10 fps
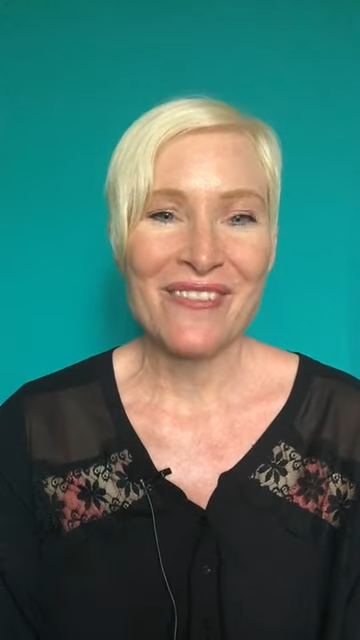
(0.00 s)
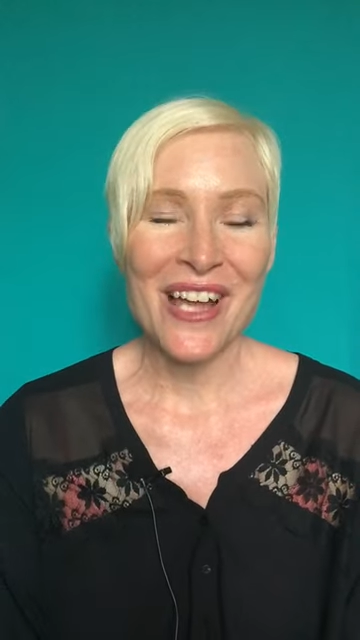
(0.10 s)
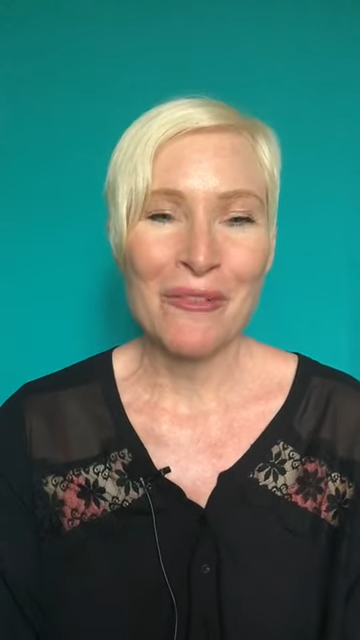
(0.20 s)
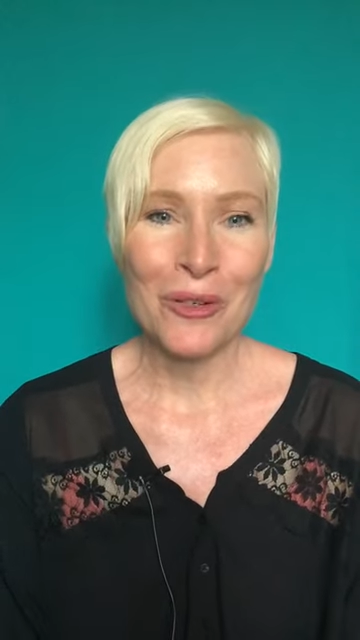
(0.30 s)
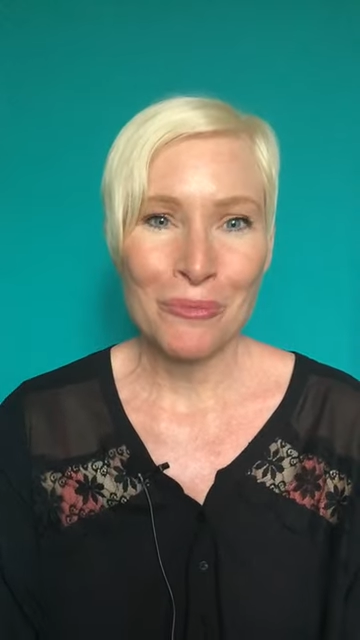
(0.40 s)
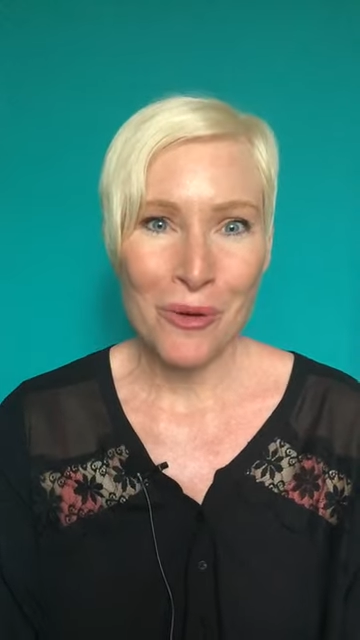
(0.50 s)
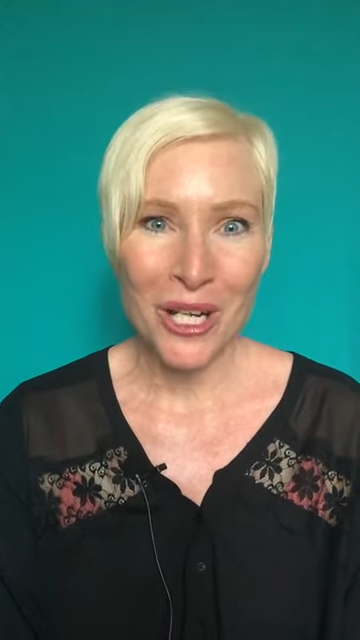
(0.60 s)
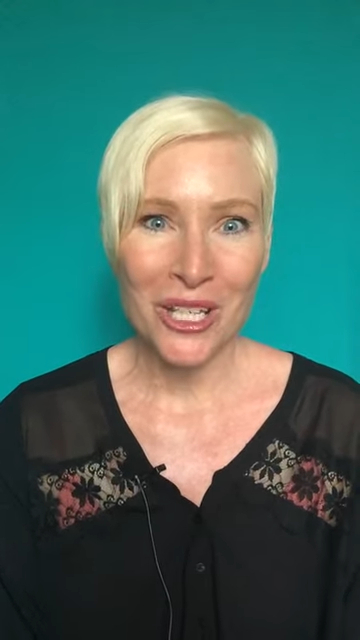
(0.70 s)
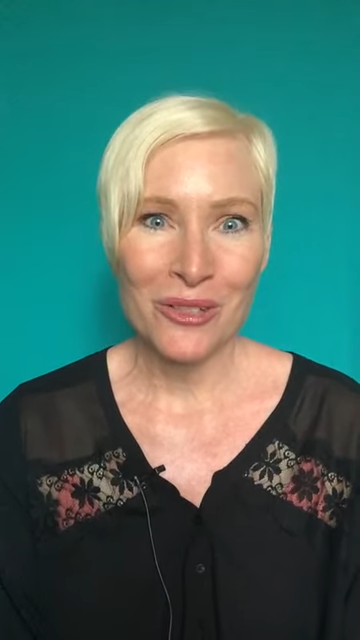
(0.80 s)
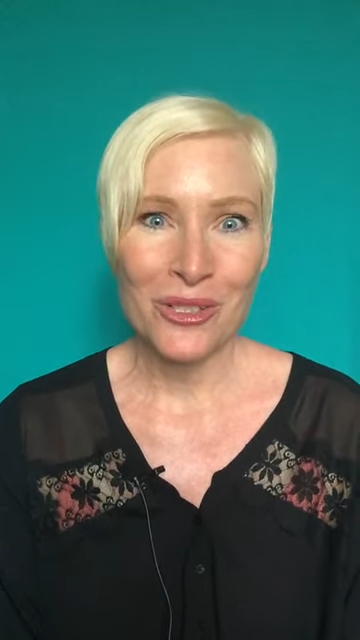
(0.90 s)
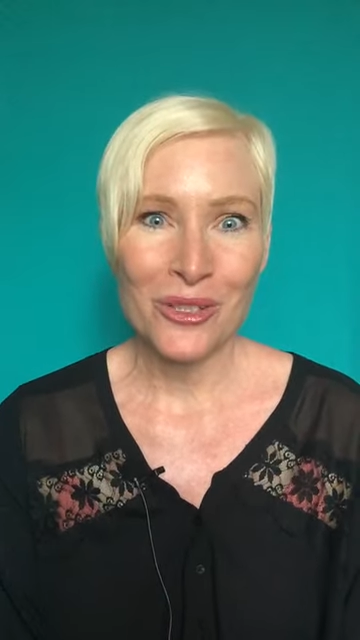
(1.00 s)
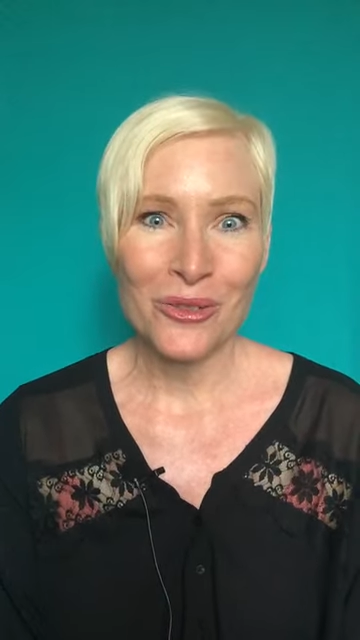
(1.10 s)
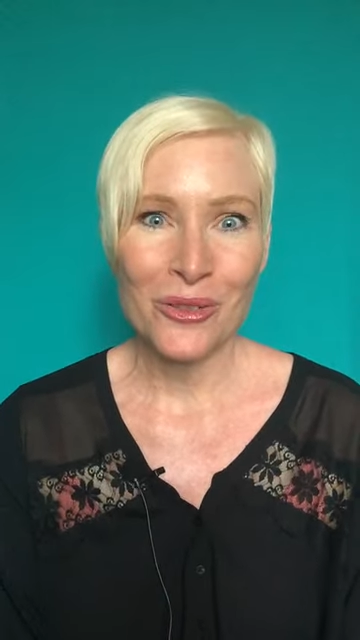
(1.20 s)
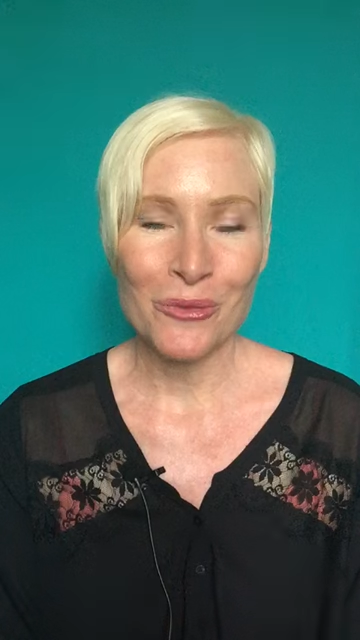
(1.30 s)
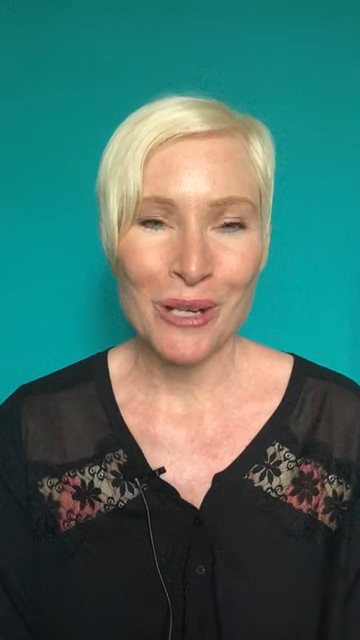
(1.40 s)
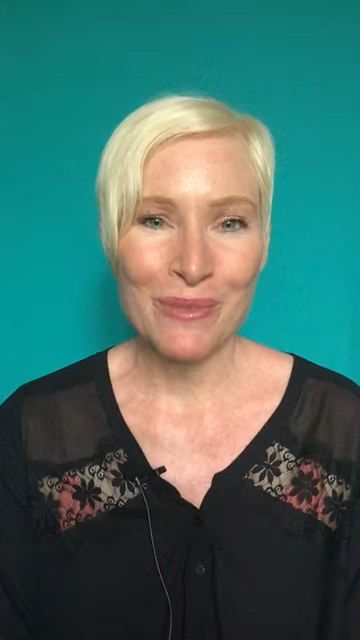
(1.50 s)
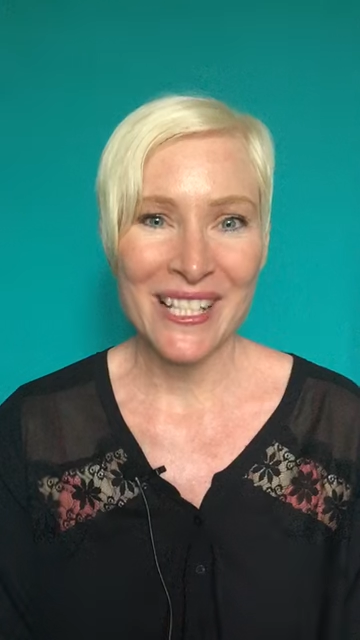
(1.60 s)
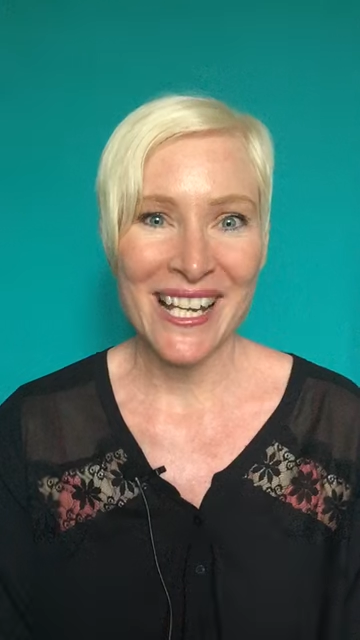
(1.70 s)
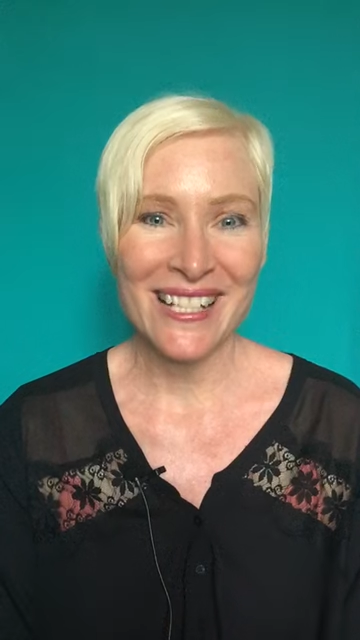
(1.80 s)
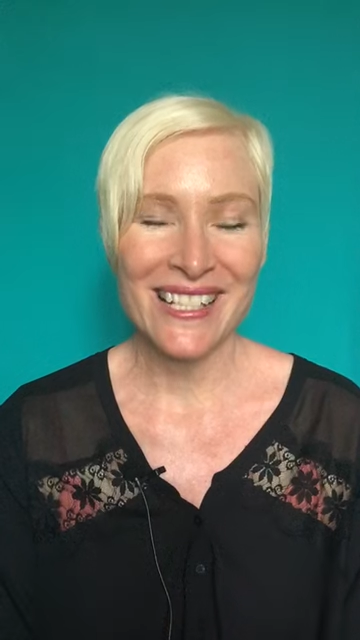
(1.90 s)
I would point you to the
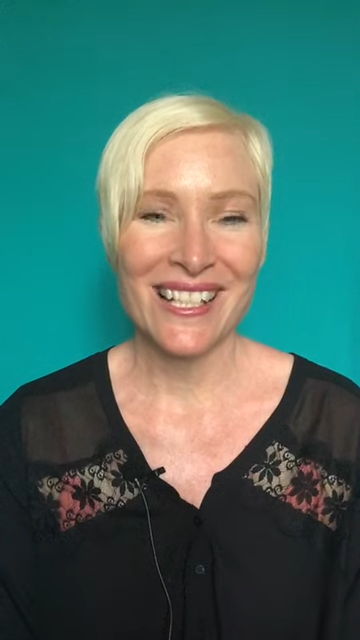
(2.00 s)
website,